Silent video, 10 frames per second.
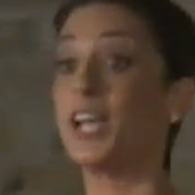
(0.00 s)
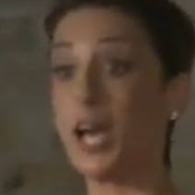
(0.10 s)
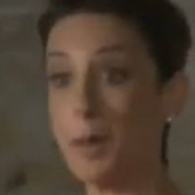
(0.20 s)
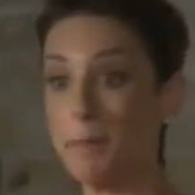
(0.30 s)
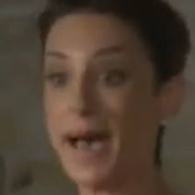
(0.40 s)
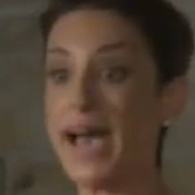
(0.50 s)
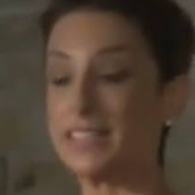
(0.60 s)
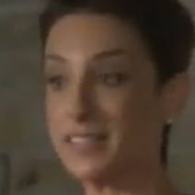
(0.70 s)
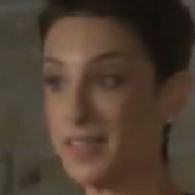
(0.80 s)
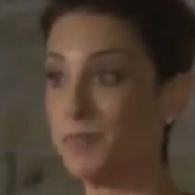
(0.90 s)
Come
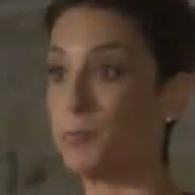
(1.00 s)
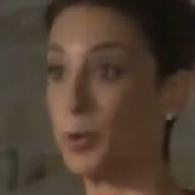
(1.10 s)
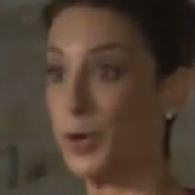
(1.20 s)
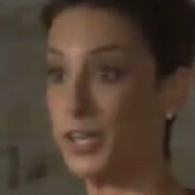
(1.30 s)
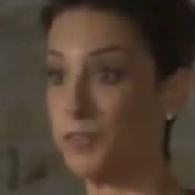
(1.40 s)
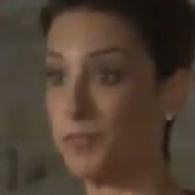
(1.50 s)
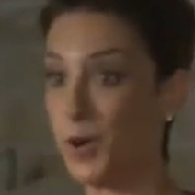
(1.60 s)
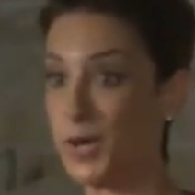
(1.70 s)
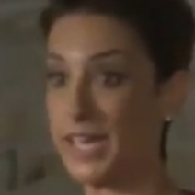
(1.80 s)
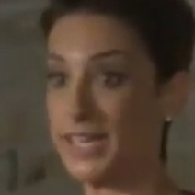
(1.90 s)
back to the point of
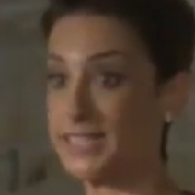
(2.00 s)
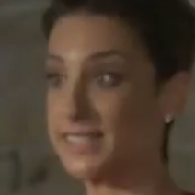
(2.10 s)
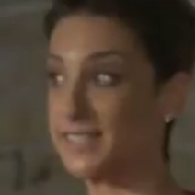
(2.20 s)
focus.